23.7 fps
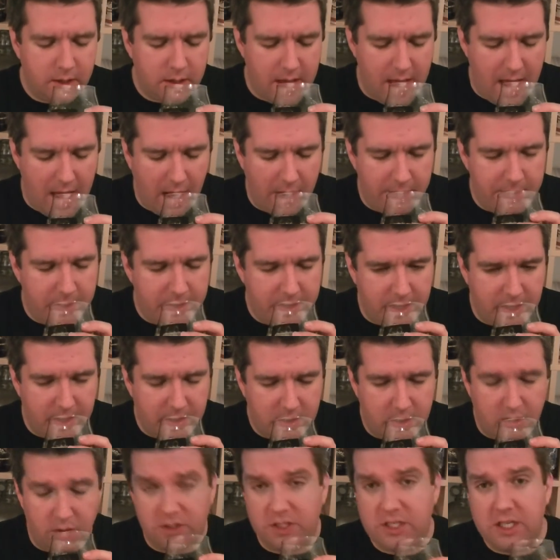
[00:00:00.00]
element that
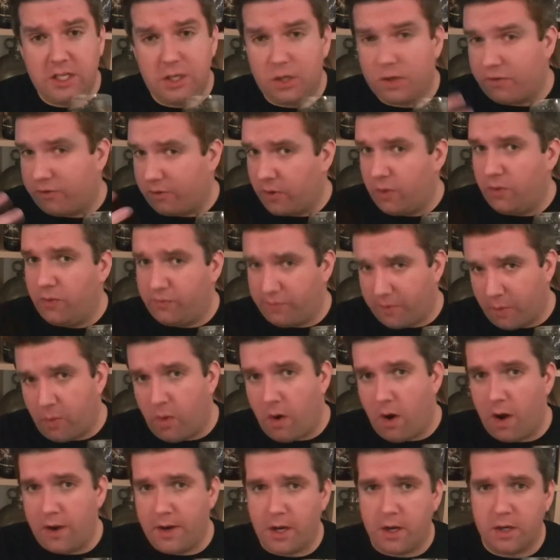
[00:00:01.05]
continues from
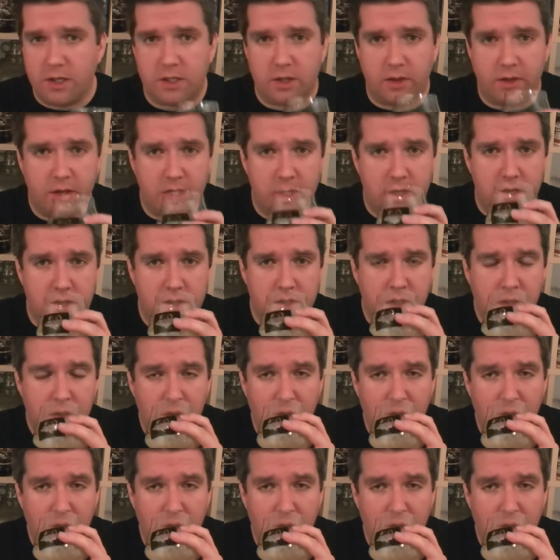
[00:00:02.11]
what I noticed on the nose.